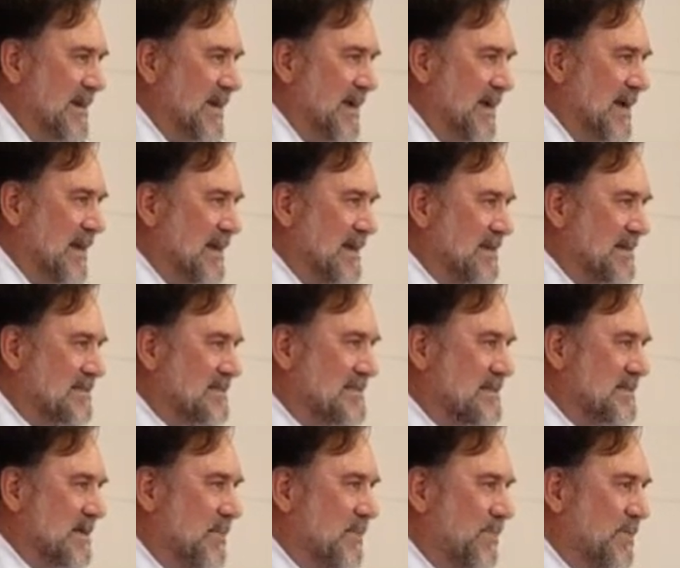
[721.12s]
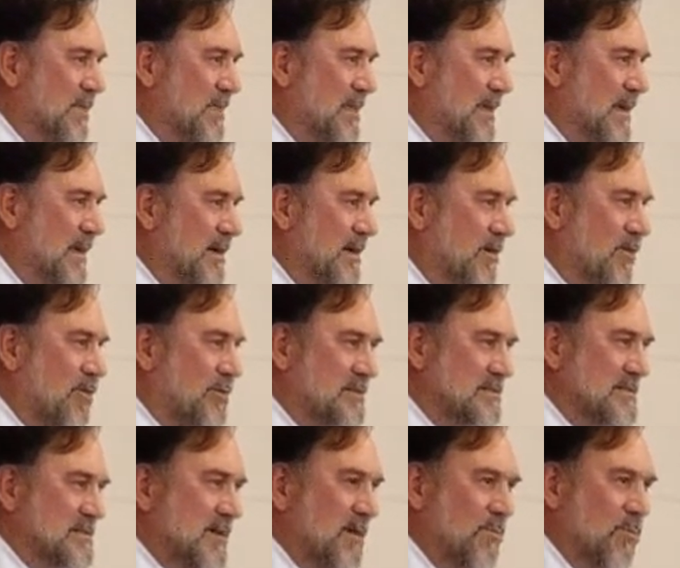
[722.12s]
it is something or
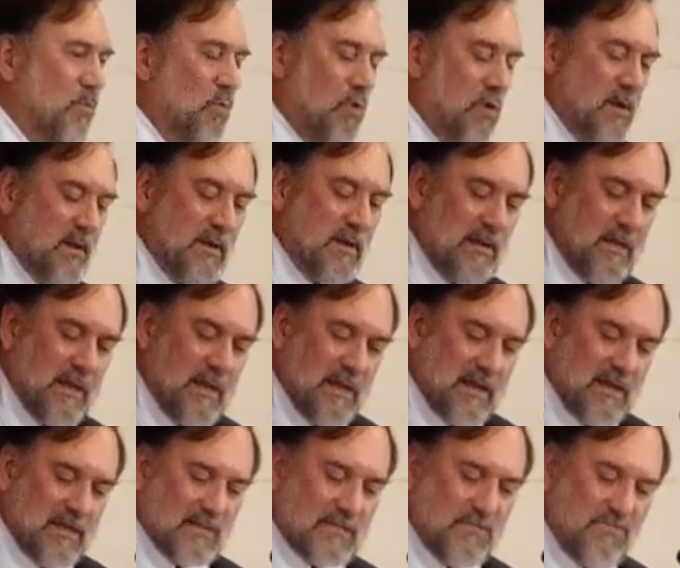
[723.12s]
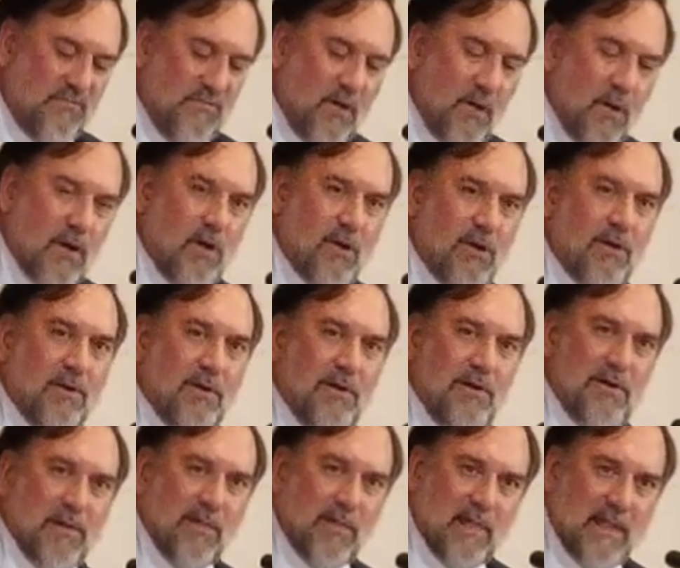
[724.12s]
someone that is far
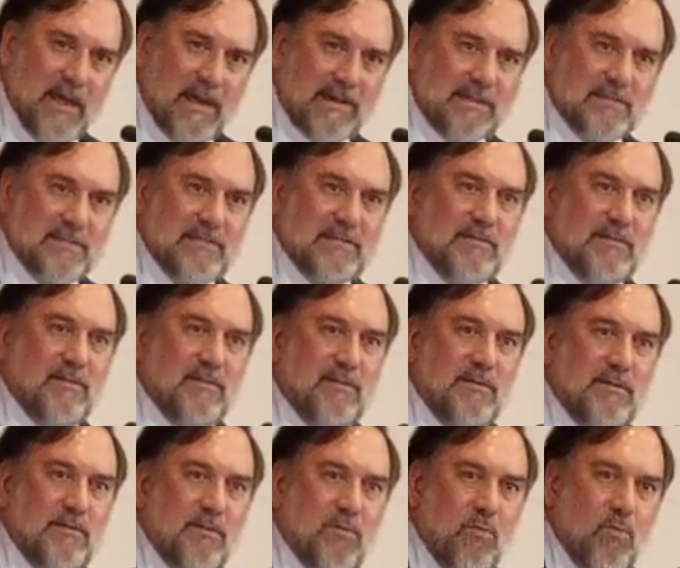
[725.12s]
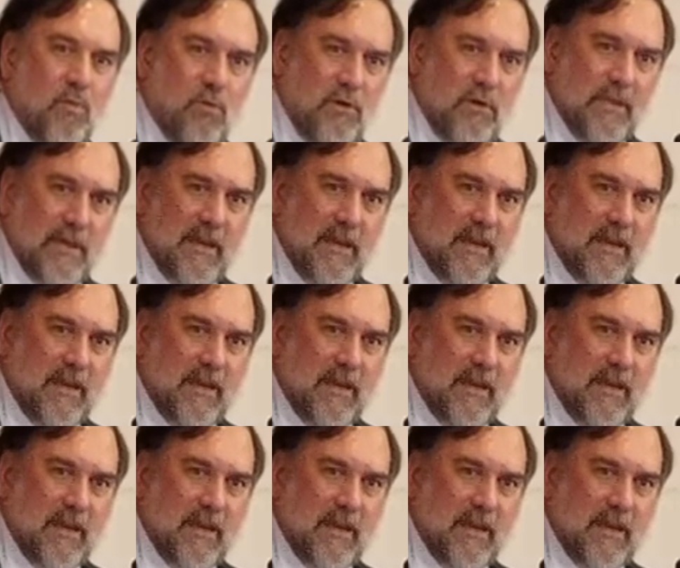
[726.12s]
less worthy.